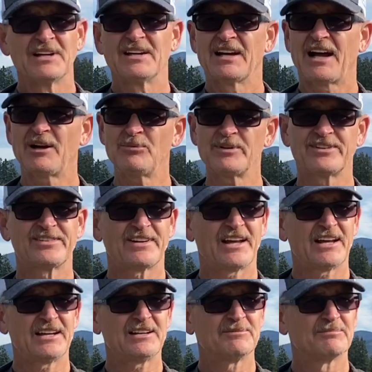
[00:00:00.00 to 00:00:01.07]
I would
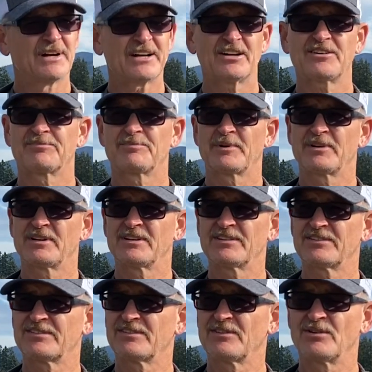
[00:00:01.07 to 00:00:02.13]
say my
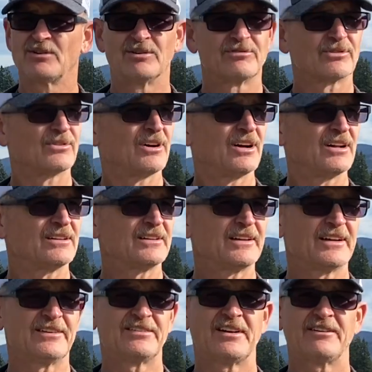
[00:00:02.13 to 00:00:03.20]
experience overall
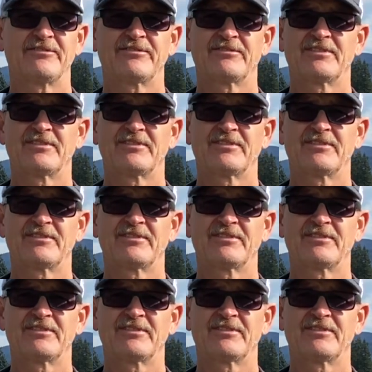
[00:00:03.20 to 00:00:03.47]
at St.